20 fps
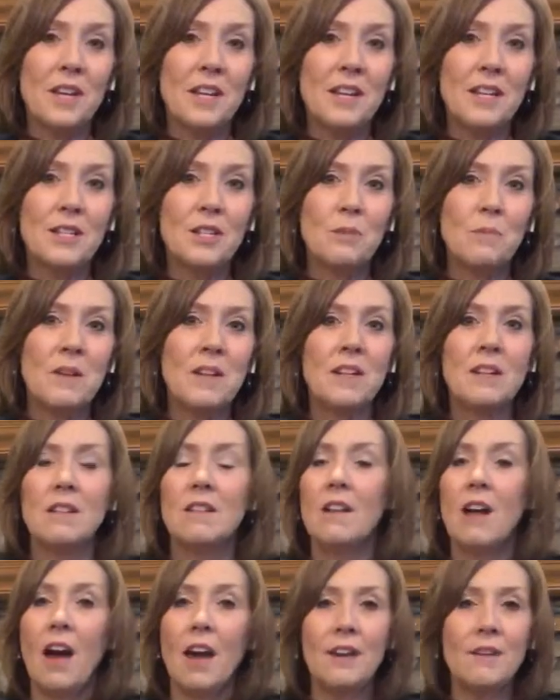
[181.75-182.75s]
week, spend a
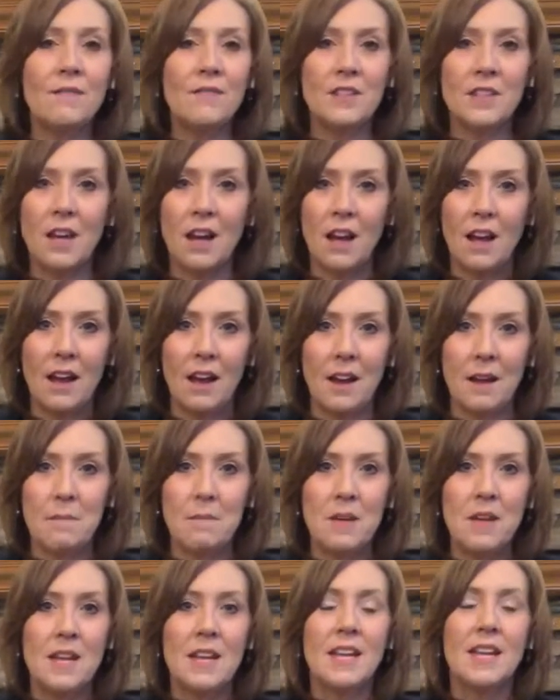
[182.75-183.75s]
lot of
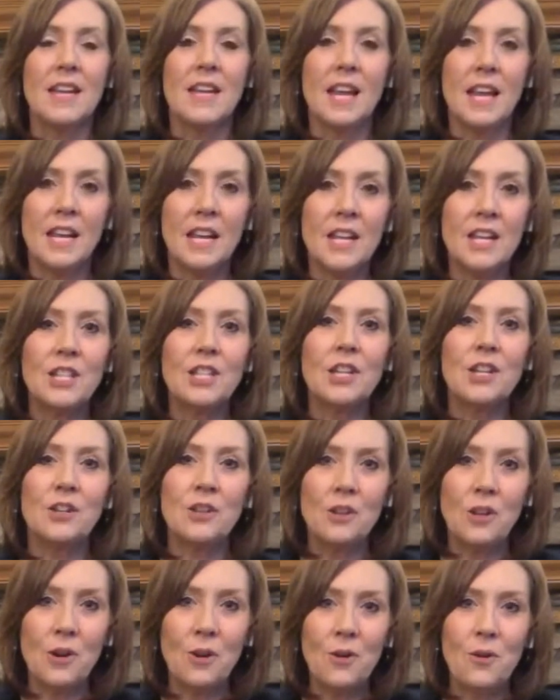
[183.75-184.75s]
time getting to
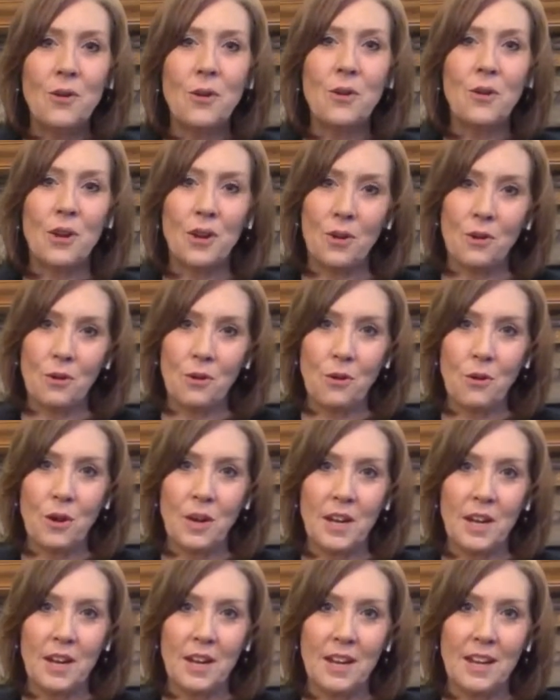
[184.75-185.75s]
know your inner
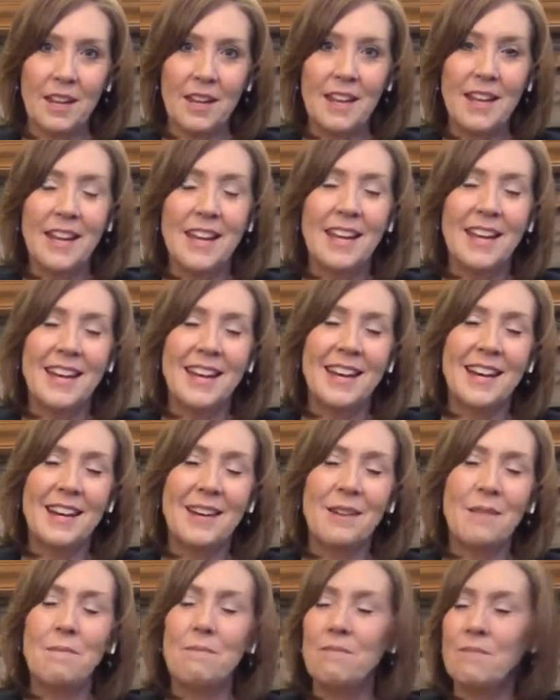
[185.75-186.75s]
critic,
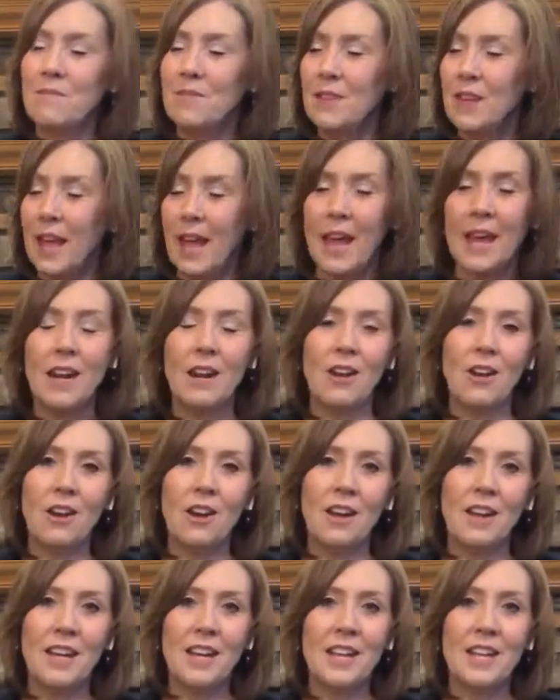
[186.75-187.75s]
uh,
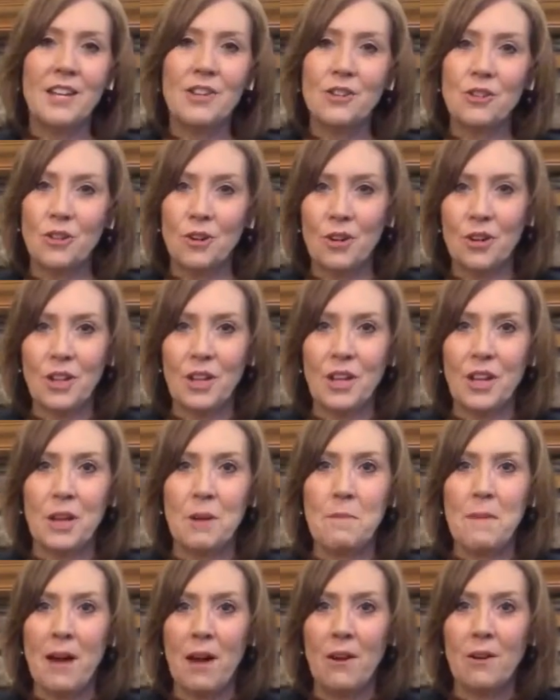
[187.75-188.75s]
cataloging and
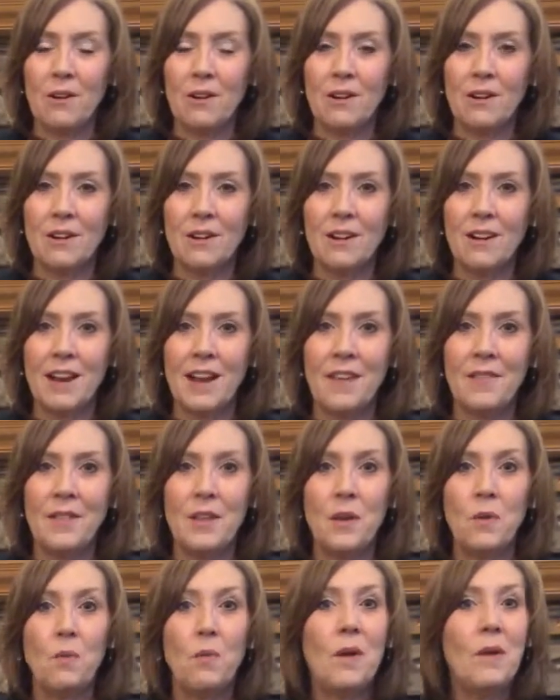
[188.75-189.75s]
journaling about her, and
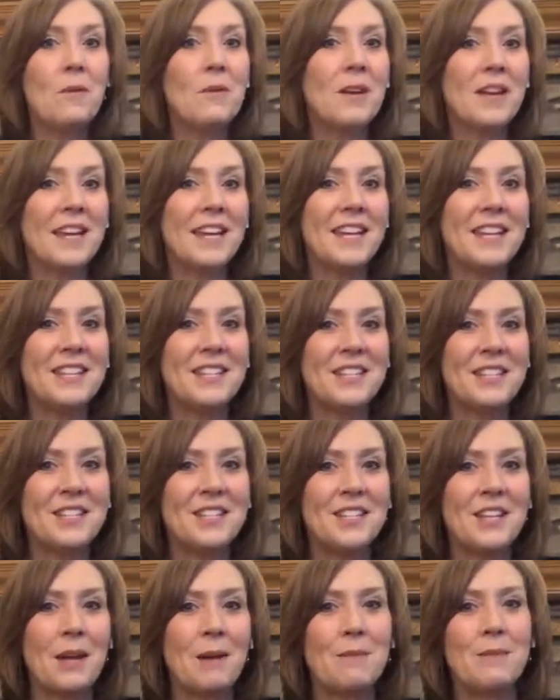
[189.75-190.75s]
then we will get into
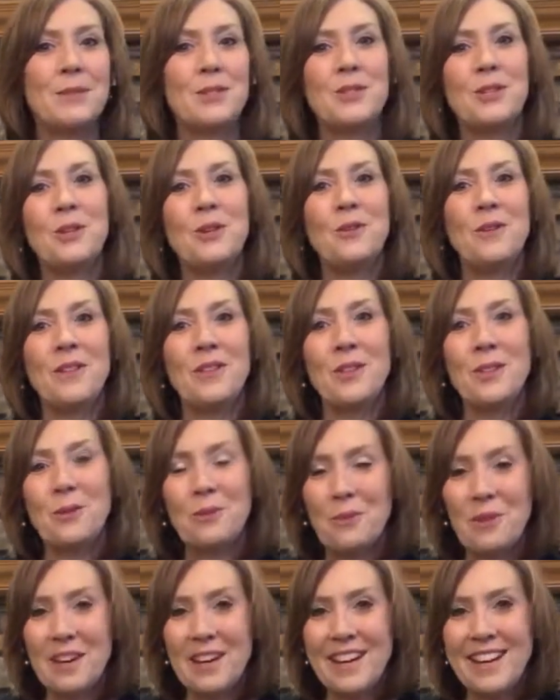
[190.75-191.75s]
steps two and
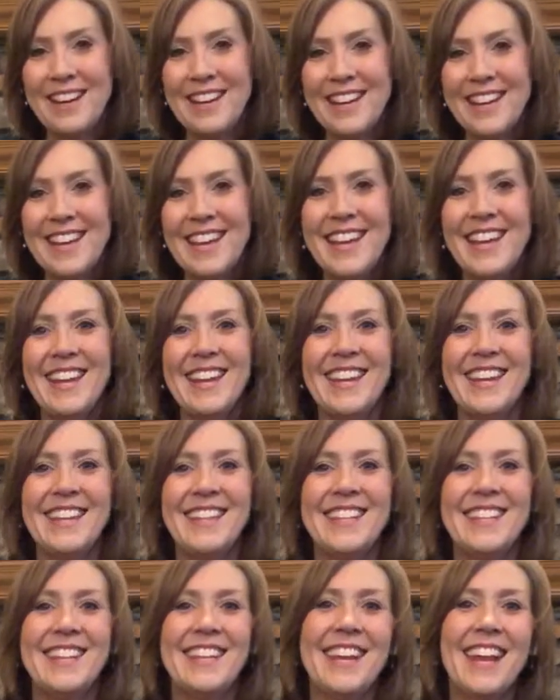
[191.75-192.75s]
three
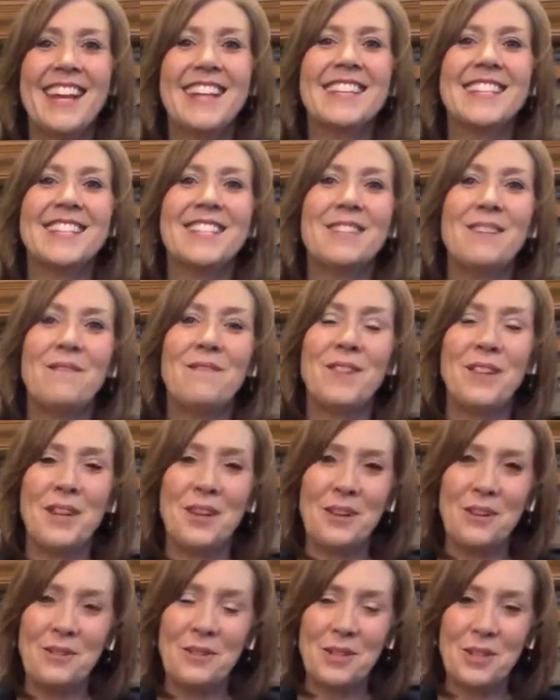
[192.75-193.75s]
in the next
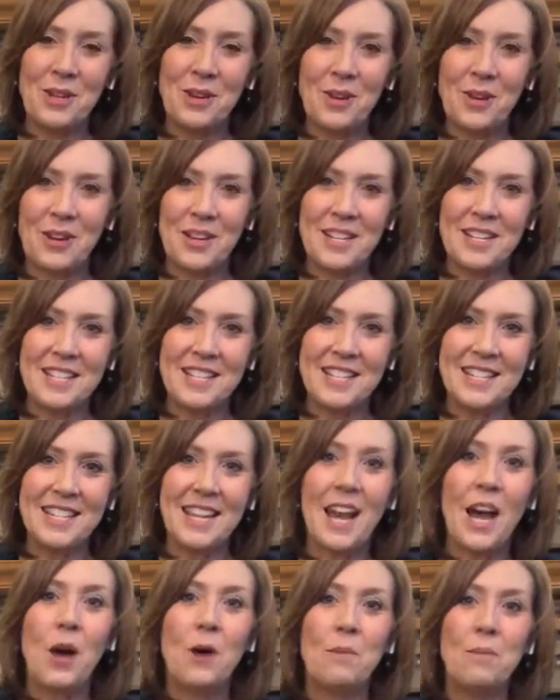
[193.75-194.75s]
video series
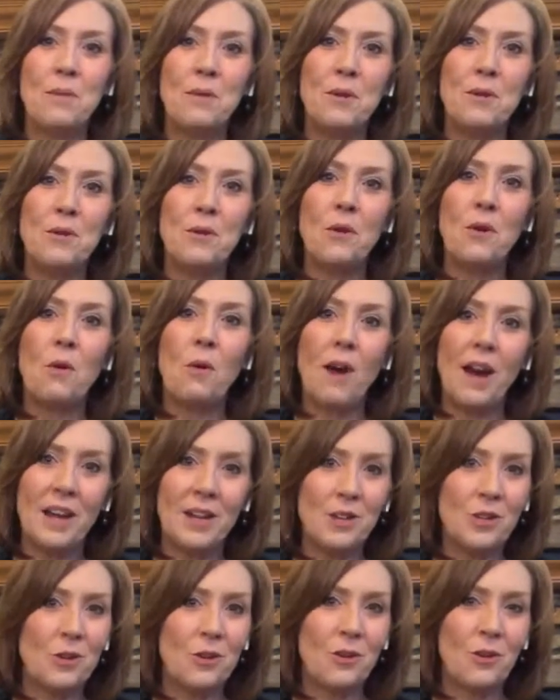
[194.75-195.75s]
to help you
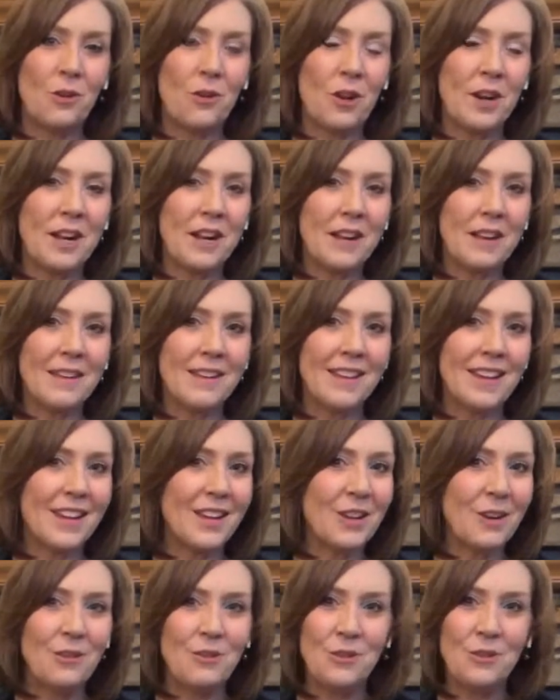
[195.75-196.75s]
quiet your inner critic
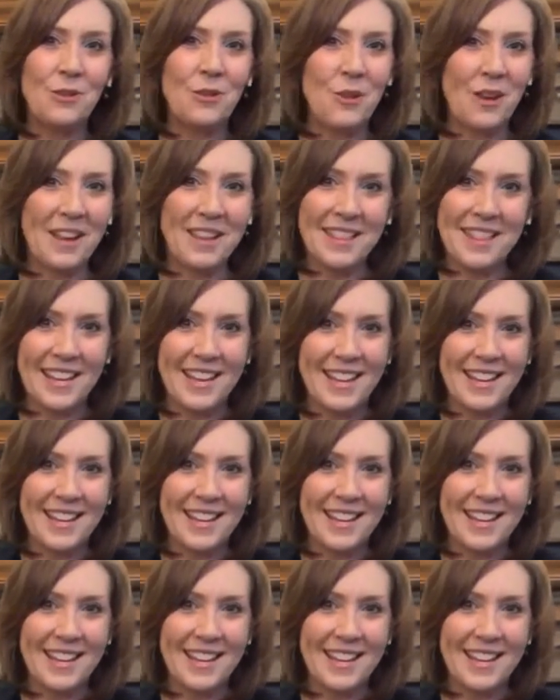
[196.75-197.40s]
and go do great